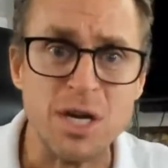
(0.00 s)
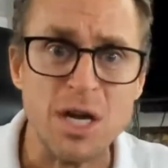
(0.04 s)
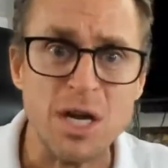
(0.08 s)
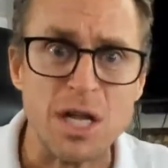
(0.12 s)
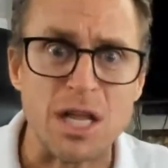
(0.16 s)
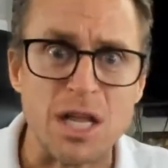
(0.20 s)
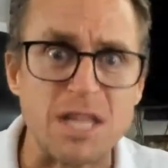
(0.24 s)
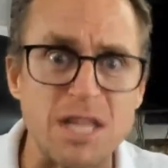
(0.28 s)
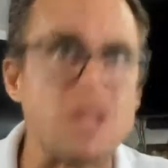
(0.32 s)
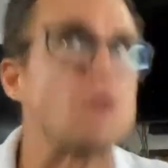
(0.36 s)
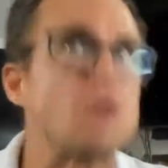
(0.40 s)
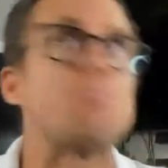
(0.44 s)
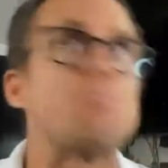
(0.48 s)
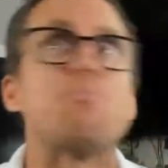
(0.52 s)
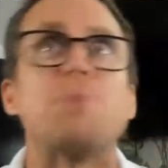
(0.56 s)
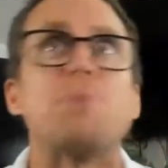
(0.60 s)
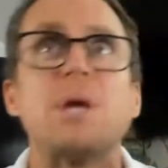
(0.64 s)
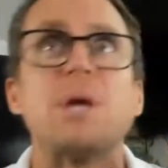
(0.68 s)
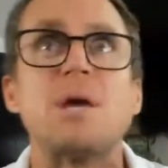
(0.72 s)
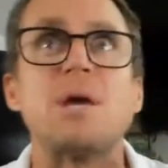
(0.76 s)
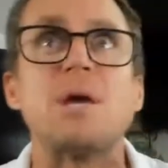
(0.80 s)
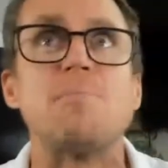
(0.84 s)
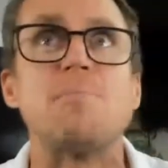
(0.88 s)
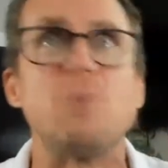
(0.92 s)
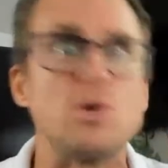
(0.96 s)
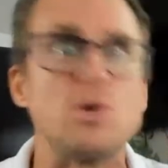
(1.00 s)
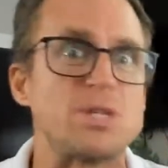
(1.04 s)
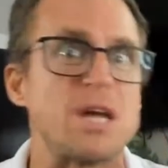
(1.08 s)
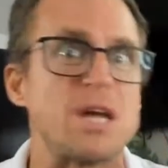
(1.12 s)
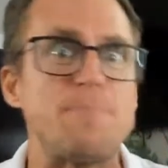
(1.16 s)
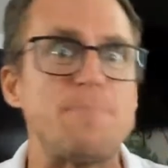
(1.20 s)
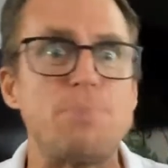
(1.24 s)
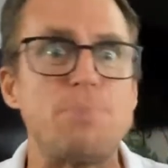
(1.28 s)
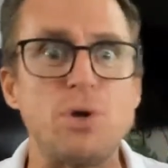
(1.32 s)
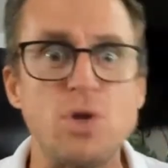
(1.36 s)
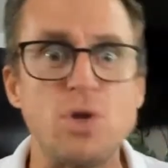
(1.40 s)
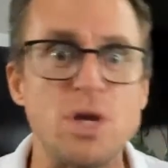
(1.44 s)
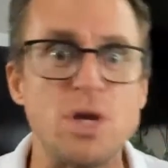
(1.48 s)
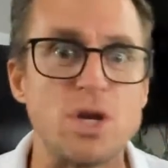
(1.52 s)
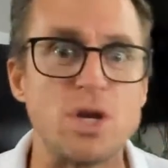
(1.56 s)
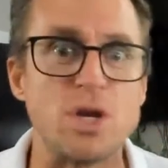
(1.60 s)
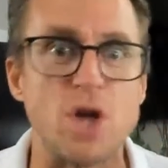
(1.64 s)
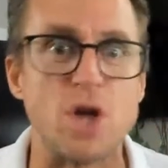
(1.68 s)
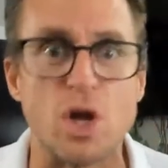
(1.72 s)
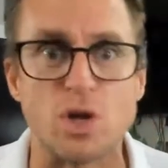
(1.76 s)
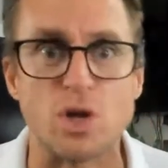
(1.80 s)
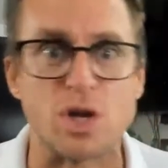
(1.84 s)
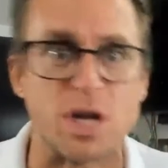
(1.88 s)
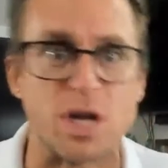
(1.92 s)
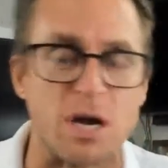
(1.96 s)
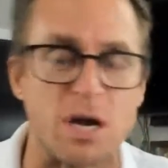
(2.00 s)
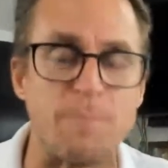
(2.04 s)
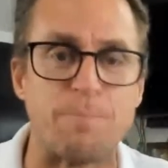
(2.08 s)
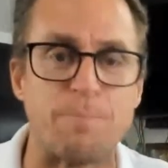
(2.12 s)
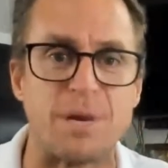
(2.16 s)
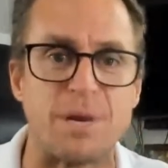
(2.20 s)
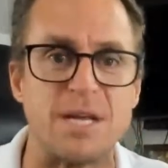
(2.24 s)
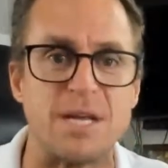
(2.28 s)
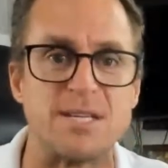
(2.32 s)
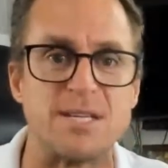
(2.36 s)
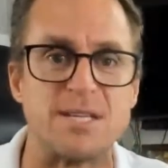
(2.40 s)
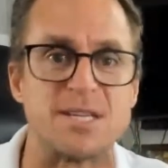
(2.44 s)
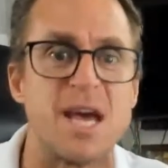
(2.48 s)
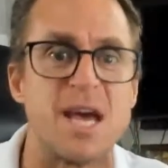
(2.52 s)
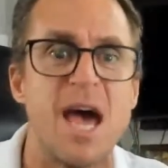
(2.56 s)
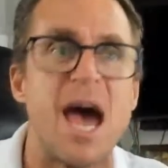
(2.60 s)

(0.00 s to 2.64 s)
Like they're big multi-billion dollar companies.